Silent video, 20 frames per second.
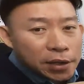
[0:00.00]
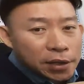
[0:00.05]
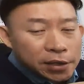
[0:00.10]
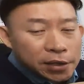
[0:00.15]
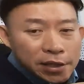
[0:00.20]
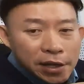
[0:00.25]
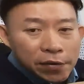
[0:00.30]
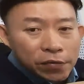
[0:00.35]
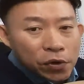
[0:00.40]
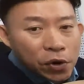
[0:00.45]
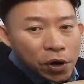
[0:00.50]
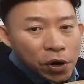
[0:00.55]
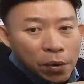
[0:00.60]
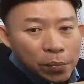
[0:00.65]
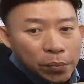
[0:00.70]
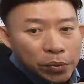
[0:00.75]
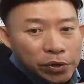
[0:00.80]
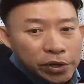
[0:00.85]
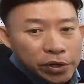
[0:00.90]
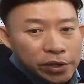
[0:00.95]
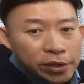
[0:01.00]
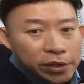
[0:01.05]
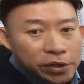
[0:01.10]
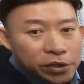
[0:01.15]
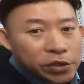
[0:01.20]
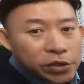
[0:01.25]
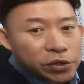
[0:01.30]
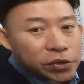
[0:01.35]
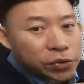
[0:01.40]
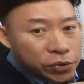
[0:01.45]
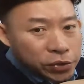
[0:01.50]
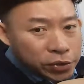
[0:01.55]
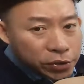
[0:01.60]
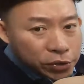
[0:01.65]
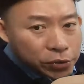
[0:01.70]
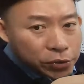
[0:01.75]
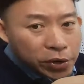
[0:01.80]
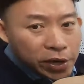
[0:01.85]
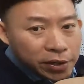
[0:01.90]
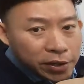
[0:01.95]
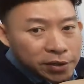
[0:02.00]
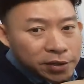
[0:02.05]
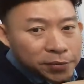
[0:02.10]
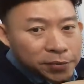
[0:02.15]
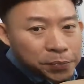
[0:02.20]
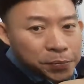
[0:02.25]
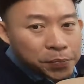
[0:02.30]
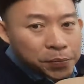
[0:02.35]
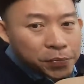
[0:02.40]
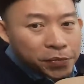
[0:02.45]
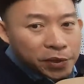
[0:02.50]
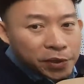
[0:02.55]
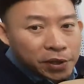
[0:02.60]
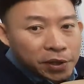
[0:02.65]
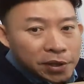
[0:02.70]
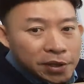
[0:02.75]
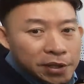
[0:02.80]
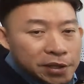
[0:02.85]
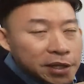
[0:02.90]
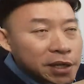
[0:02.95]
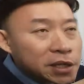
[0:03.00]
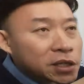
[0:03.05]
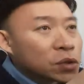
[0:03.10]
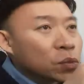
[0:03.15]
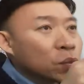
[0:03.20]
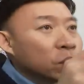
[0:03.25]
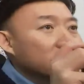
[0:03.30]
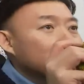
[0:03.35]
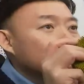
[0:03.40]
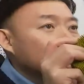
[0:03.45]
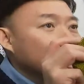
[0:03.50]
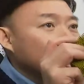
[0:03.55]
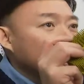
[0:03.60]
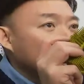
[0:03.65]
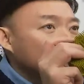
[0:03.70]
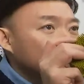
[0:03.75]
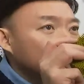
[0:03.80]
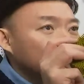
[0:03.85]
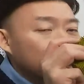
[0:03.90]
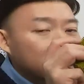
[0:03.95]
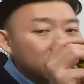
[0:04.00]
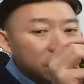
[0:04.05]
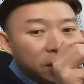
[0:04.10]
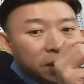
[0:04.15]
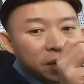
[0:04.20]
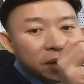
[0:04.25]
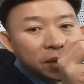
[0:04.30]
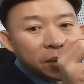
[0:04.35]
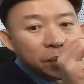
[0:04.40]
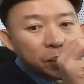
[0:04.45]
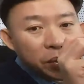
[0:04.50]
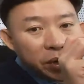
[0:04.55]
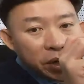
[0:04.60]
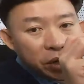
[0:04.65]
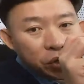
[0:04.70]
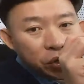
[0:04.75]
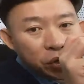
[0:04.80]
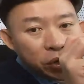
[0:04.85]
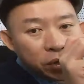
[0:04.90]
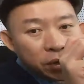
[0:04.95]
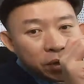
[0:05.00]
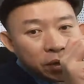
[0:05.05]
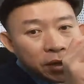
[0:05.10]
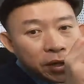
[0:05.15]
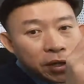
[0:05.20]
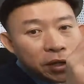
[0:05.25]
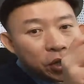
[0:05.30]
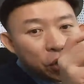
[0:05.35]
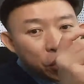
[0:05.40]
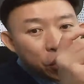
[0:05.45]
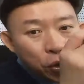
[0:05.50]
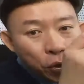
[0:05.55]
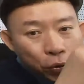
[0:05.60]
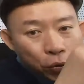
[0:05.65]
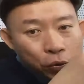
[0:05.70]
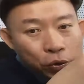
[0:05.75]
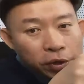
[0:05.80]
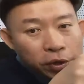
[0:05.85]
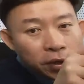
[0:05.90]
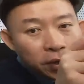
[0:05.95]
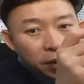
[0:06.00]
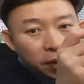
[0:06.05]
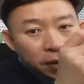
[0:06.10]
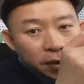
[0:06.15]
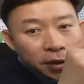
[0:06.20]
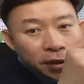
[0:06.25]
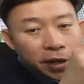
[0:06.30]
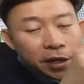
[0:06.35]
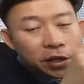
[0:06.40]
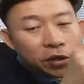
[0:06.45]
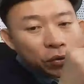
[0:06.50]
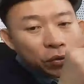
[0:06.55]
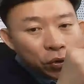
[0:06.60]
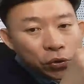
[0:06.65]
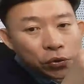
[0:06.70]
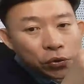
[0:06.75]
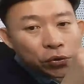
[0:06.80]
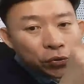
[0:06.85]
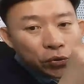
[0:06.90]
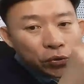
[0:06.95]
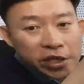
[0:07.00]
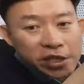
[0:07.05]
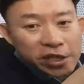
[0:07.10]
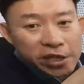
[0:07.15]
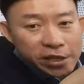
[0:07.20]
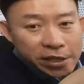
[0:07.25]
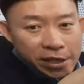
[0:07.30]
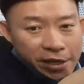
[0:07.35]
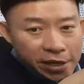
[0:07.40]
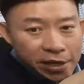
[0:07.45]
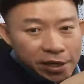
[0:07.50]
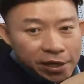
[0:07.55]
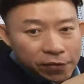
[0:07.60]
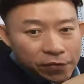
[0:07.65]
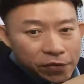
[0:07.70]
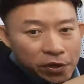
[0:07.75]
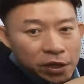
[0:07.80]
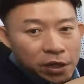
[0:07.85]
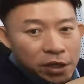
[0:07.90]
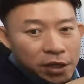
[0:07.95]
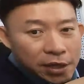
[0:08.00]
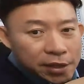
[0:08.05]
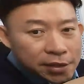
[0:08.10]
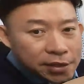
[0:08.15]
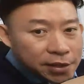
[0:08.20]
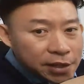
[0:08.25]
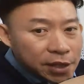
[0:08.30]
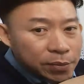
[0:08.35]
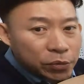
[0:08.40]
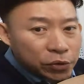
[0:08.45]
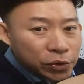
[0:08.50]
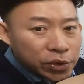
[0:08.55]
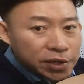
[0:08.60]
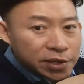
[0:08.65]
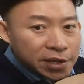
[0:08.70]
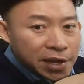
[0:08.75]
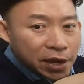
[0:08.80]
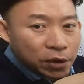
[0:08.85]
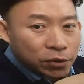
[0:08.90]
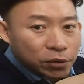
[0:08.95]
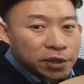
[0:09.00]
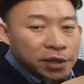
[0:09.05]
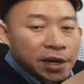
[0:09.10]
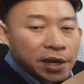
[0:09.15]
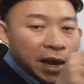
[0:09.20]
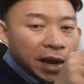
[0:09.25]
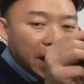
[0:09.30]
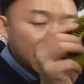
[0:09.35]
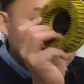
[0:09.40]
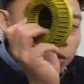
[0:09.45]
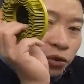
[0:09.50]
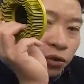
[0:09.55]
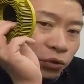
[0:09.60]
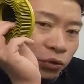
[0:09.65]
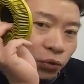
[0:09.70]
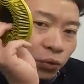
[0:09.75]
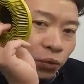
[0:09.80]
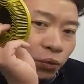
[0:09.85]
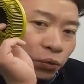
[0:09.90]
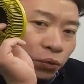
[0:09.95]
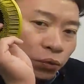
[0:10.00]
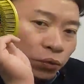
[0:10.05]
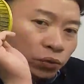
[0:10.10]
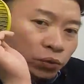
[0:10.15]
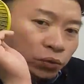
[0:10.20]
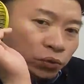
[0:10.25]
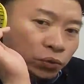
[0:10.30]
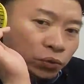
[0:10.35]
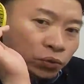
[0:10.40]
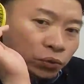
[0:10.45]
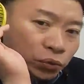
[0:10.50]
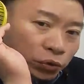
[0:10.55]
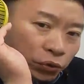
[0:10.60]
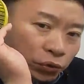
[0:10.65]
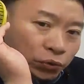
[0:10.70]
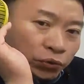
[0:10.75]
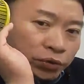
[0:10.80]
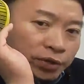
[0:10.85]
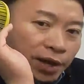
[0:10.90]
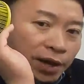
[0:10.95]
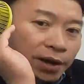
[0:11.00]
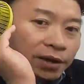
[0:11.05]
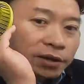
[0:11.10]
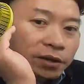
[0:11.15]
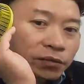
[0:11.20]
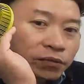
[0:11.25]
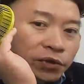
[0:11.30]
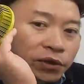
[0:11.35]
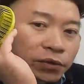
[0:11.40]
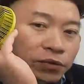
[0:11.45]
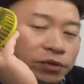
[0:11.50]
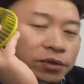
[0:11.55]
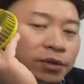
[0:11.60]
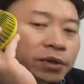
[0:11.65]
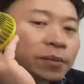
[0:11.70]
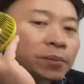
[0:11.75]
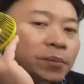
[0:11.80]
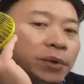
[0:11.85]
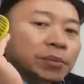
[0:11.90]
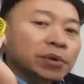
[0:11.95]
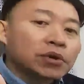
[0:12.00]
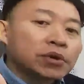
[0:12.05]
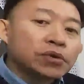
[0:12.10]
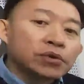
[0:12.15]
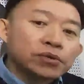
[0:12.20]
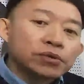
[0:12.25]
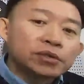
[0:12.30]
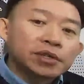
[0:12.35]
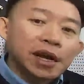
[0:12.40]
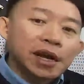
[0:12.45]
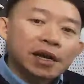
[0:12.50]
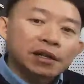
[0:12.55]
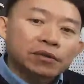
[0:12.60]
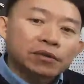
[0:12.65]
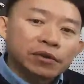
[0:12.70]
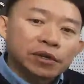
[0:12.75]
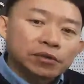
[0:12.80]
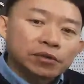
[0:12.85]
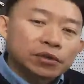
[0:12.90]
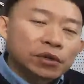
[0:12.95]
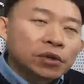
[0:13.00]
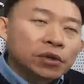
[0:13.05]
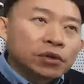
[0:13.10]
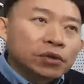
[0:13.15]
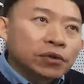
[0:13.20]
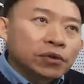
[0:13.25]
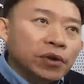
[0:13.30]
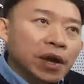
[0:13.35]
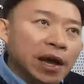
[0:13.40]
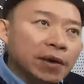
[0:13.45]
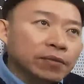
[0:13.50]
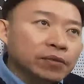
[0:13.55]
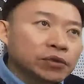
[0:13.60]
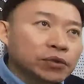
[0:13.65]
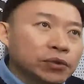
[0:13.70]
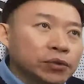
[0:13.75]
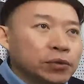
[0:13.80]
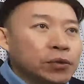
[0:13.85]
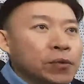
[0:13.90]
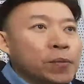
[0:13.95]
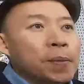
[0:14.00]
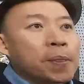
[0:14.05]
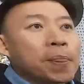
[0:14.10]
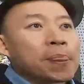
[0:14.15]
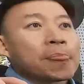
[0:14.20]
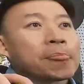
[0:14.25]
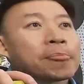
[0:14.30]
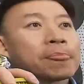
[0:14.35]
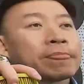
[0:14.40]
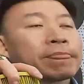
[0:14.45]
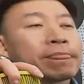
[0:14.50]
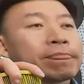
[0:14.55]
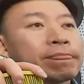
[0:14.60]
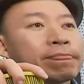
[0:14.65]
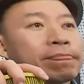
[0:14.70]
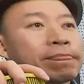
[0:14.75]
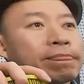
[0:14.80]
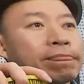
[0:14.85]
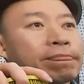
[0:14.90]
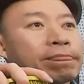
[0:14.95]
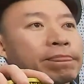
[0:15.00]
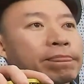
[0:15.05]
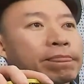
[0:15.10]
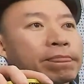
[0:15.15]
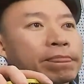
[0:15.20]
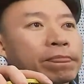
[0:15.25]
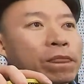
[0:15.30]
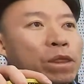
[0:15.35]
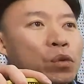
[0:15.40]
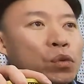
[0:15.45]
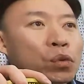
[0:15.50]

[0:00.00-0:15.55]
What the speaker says: save your operator's stress. Just with a lighter pressure, it could achieve a same result as you use other wheels. Maybe you use other wheels, you have to mm,